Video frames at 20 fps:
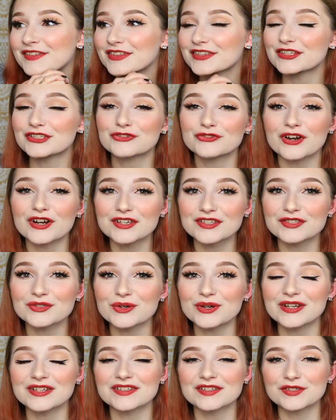the
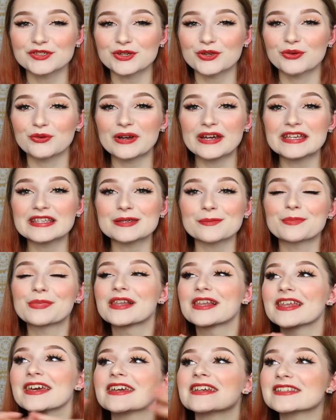drugstore is such a great
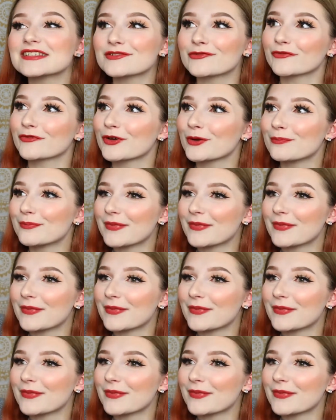place for